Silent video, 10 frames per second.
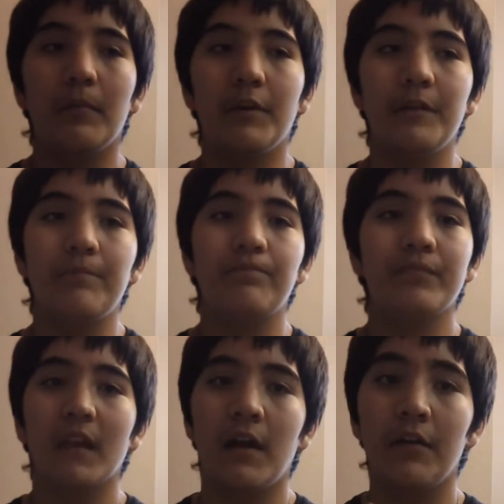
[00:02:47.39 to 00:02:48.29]
But
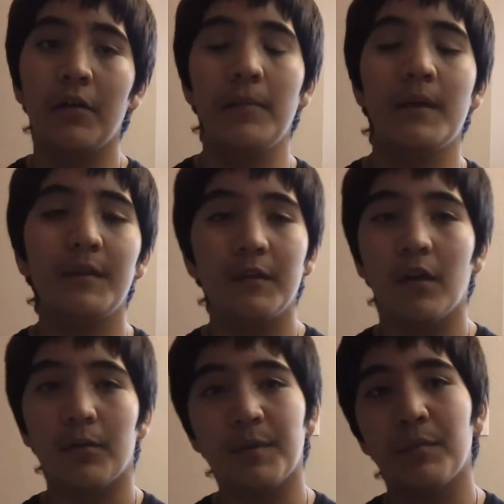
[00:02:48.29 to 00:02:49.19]
I don't know, maybe
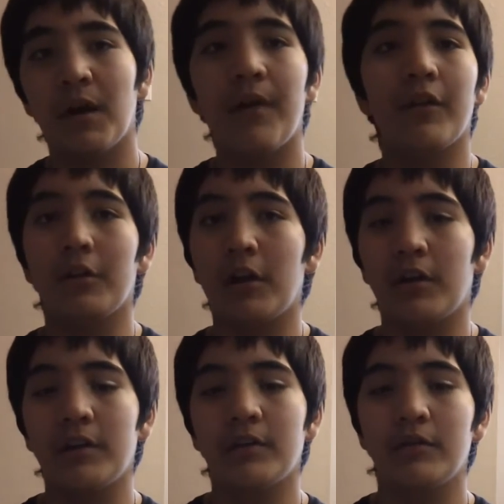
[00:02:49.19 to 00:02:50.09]
other people have other
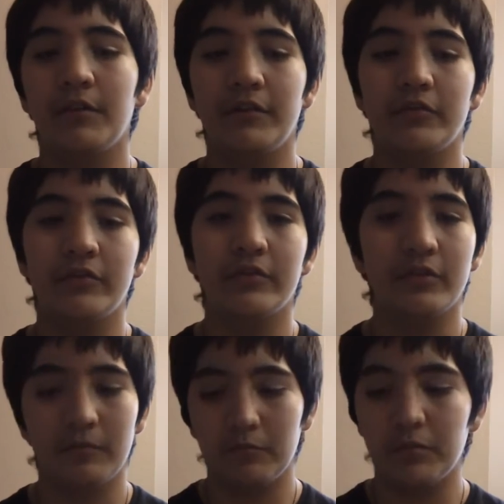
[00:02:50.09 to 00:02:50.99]
reasons.